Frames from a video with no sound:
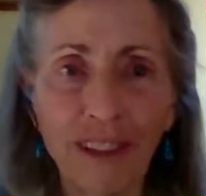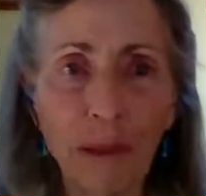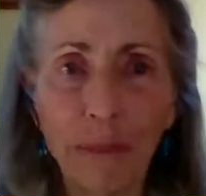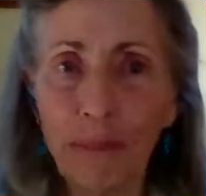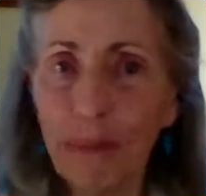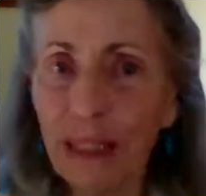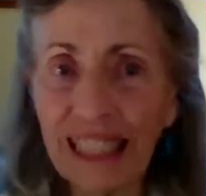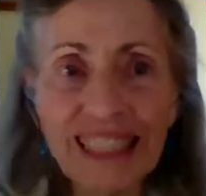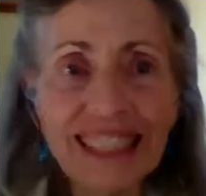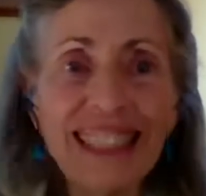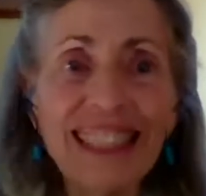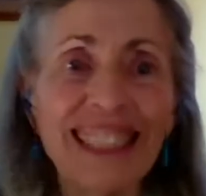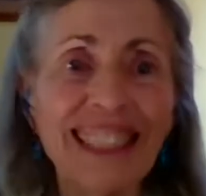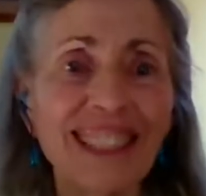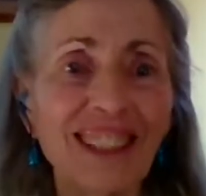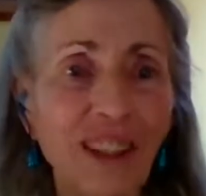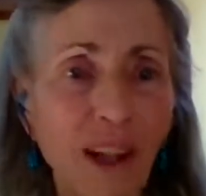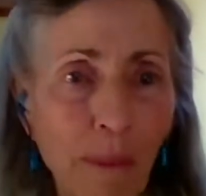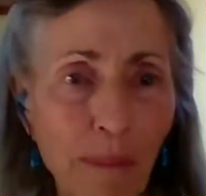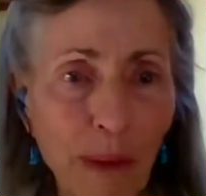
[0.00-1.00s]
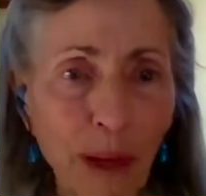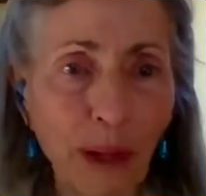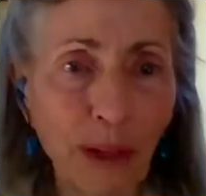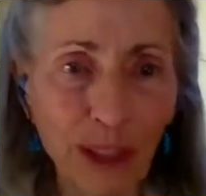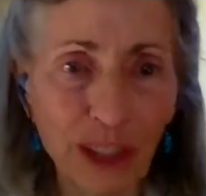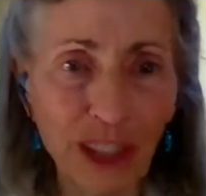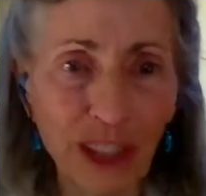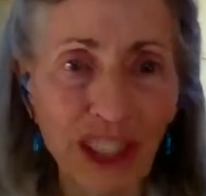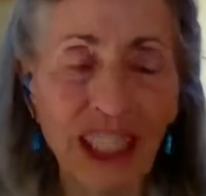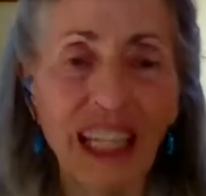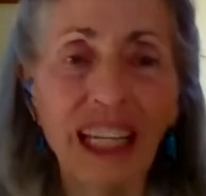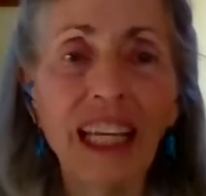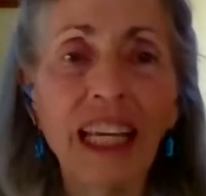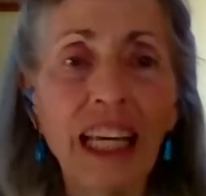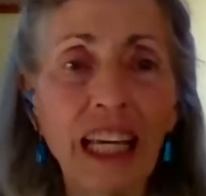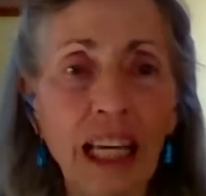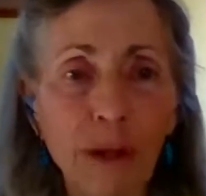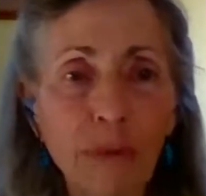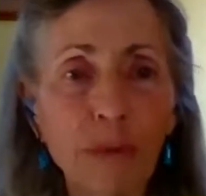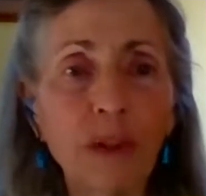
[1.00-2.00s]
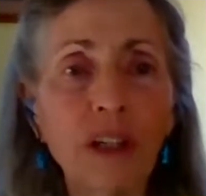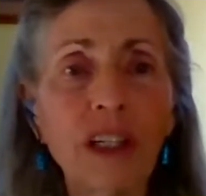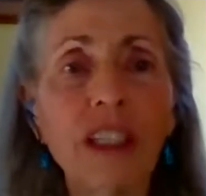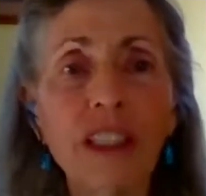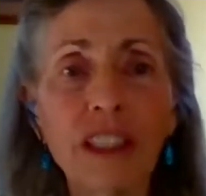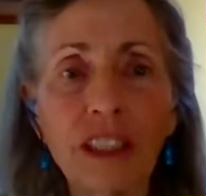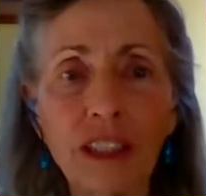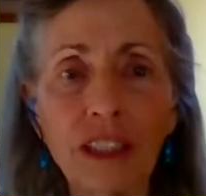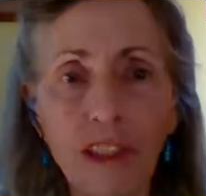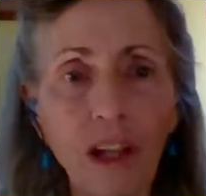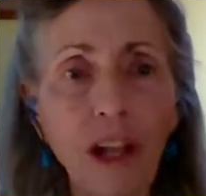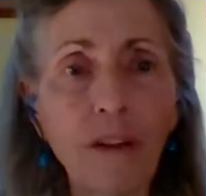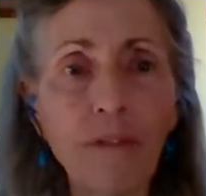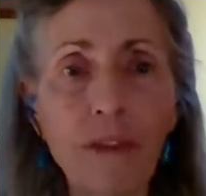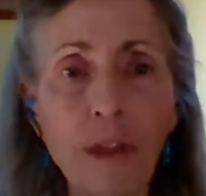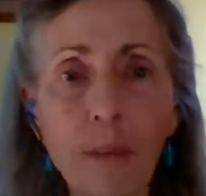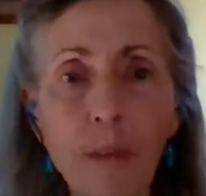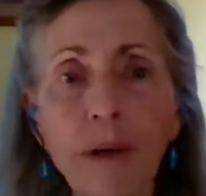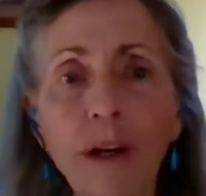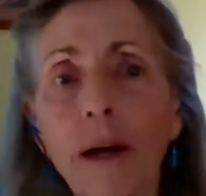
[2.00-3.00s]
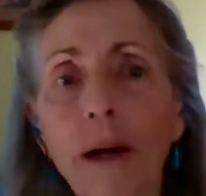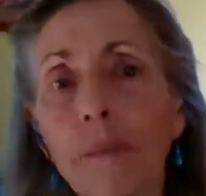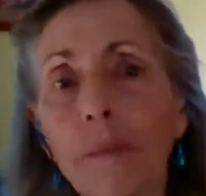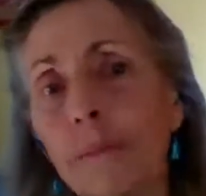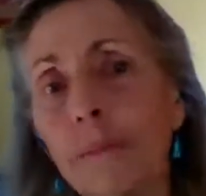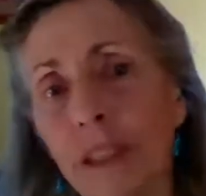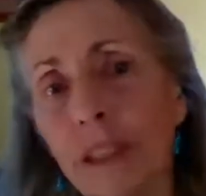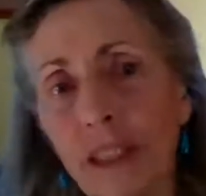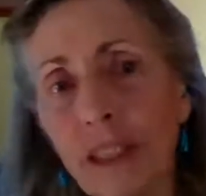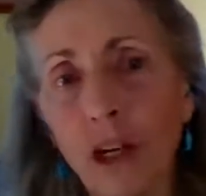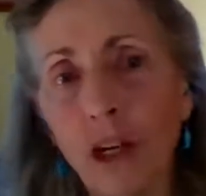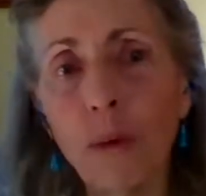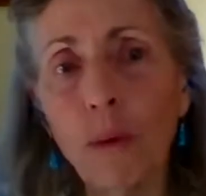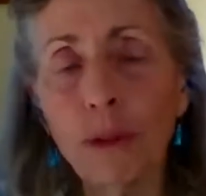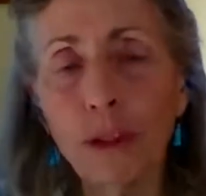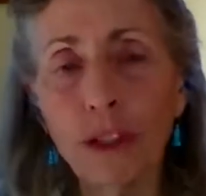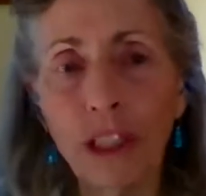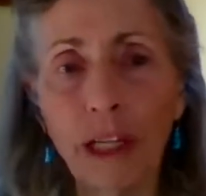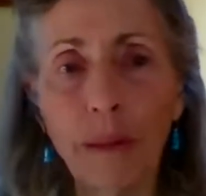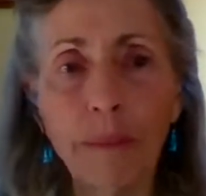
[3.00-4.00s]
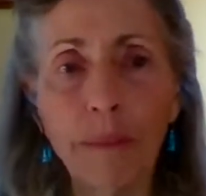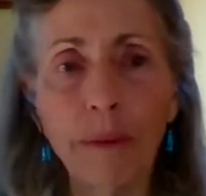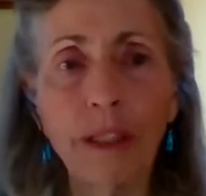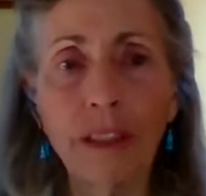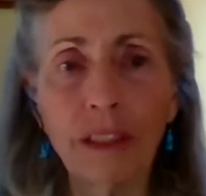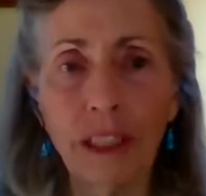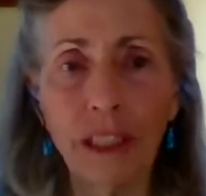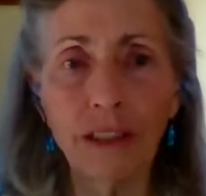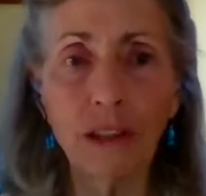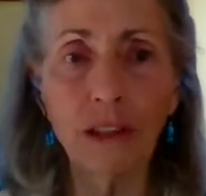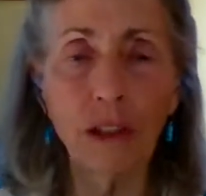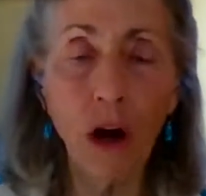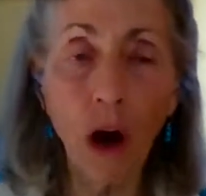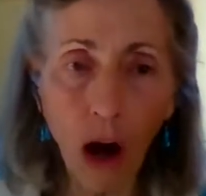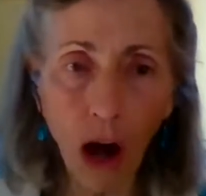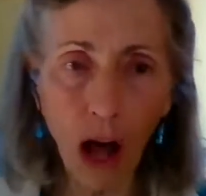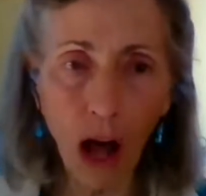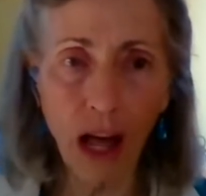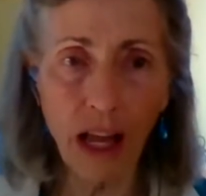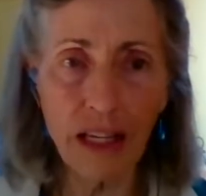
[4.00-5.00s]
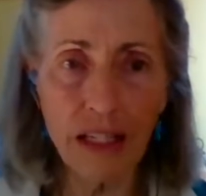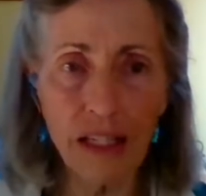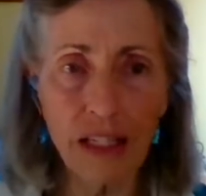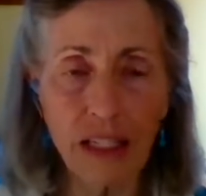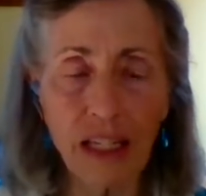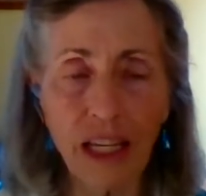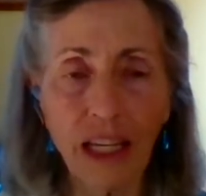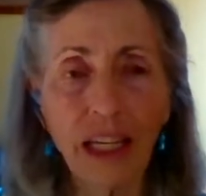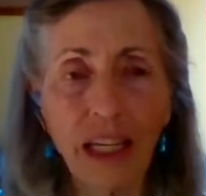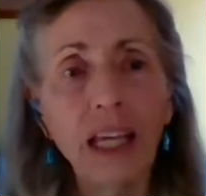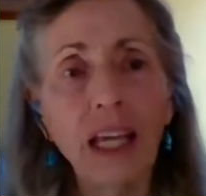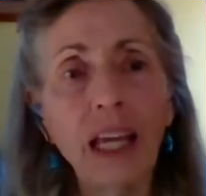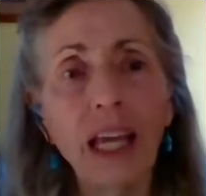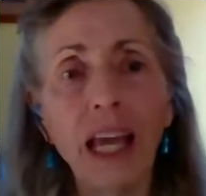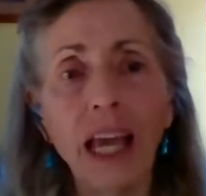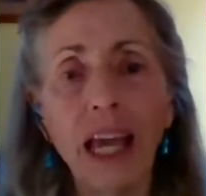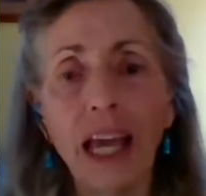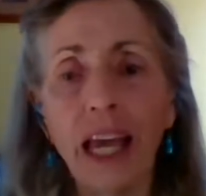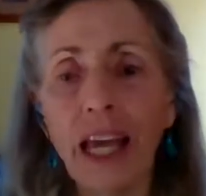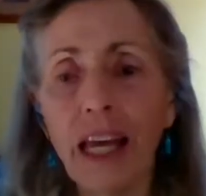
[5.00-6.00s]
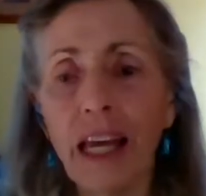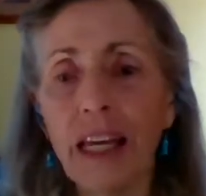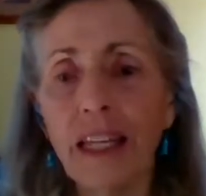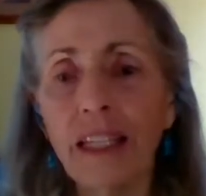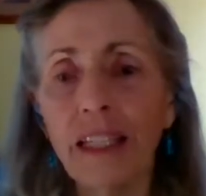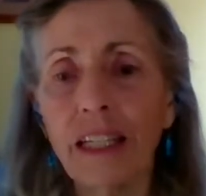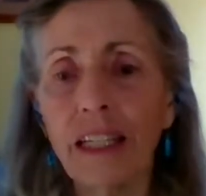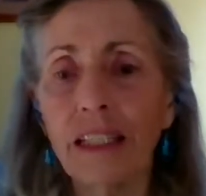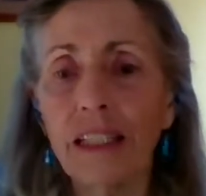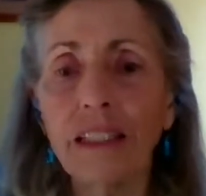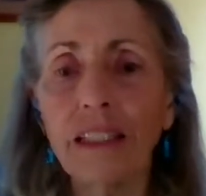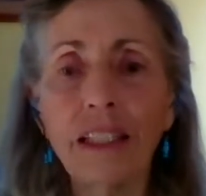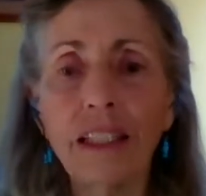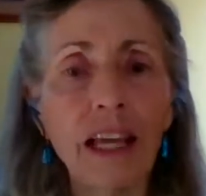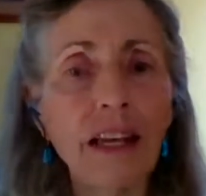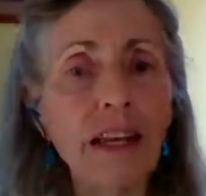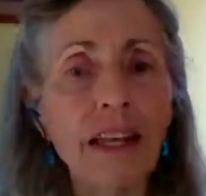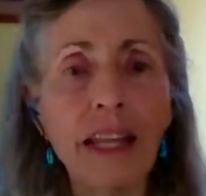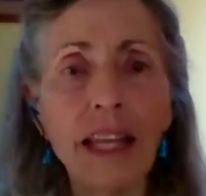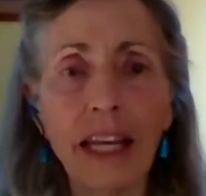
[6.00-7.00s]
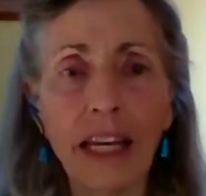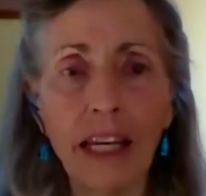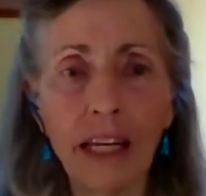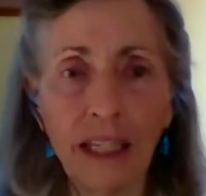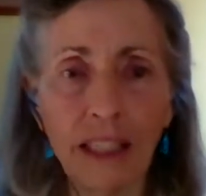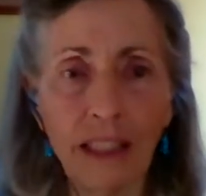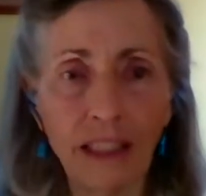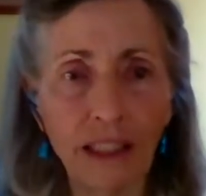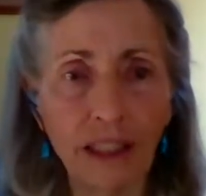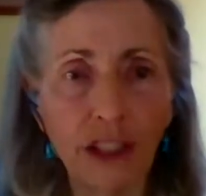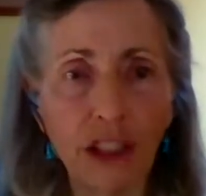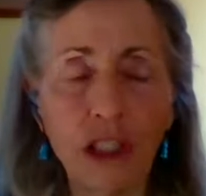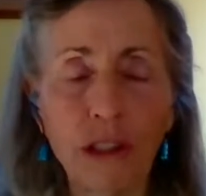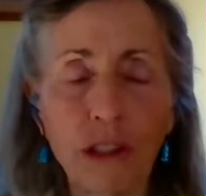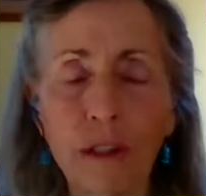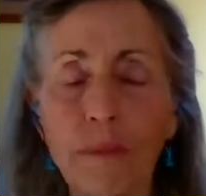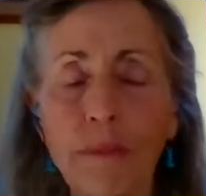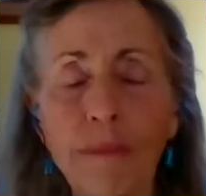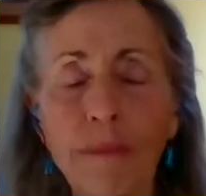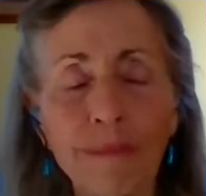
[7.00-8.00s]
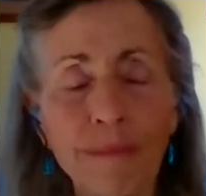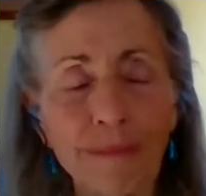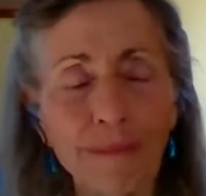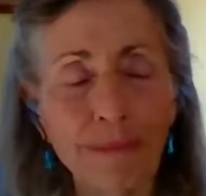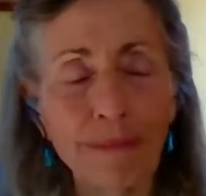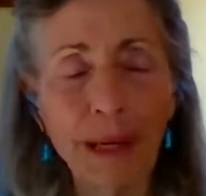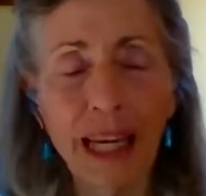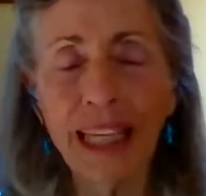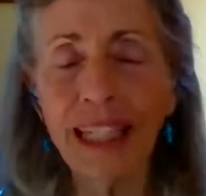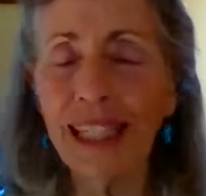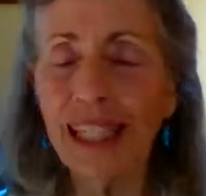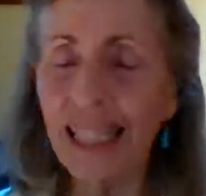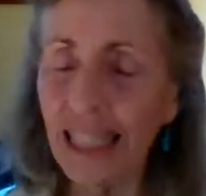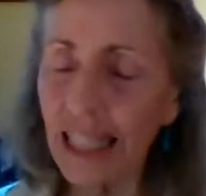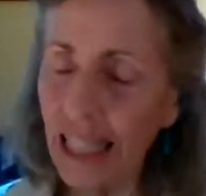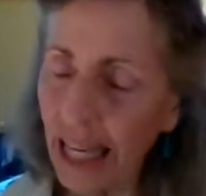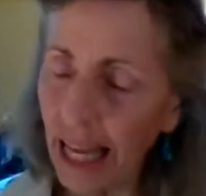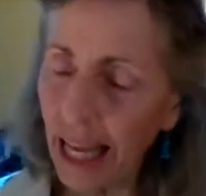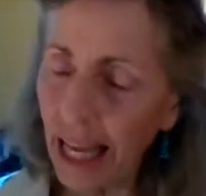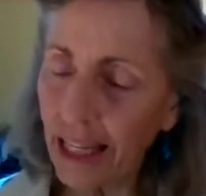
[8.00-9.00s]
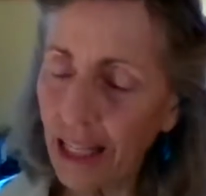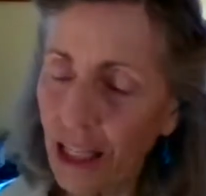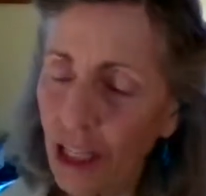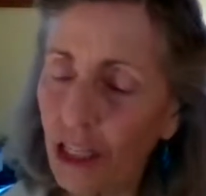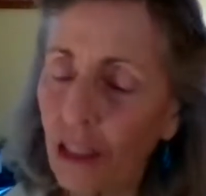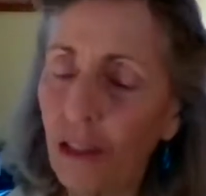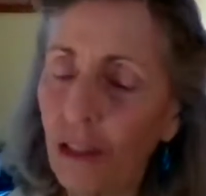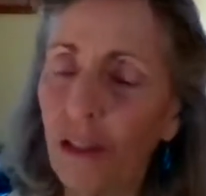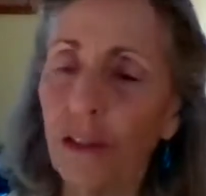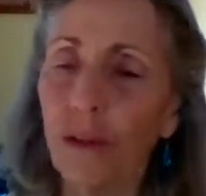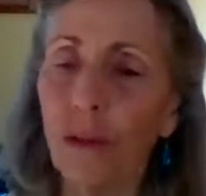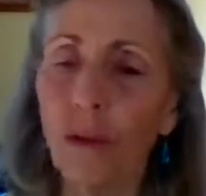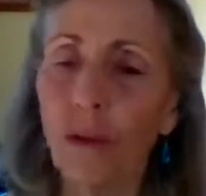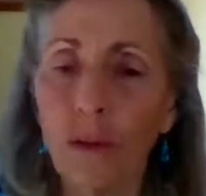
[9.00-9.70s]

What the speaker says: species almost, if we're going to solve the problems that Homo sapiens has caused. And then it just made sense.